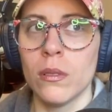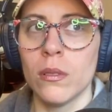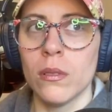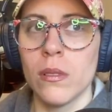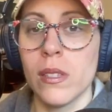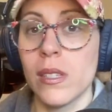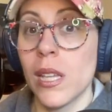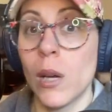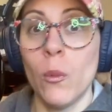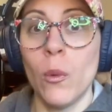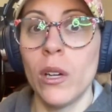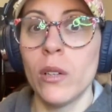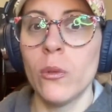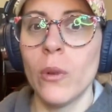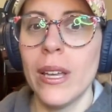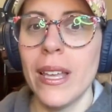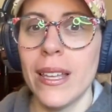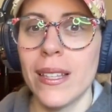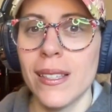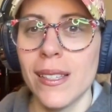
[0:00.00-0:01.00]
someone
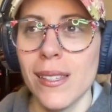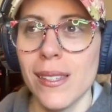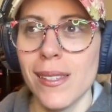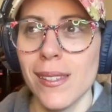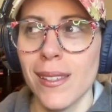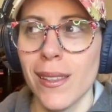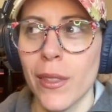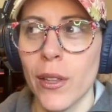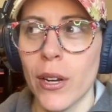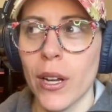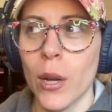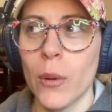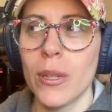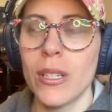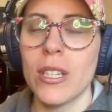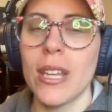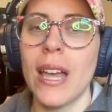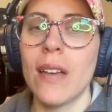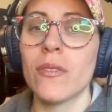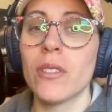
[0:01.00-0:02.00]
wins, they're
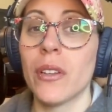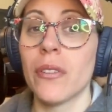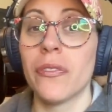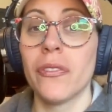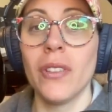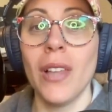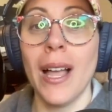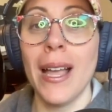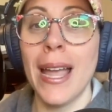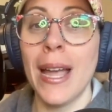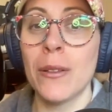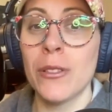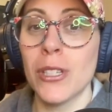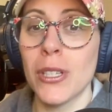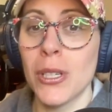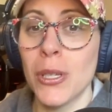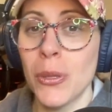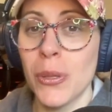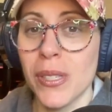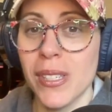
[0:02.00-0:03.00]
going to have to fly out
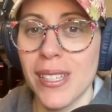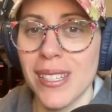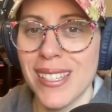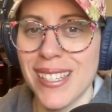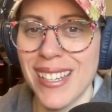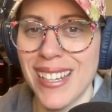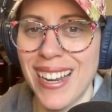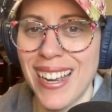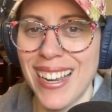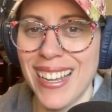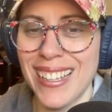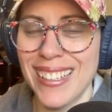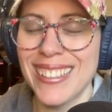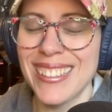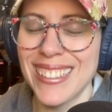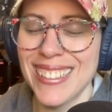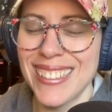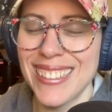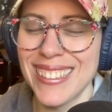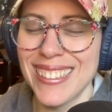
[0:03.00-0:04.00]
to Houston tonight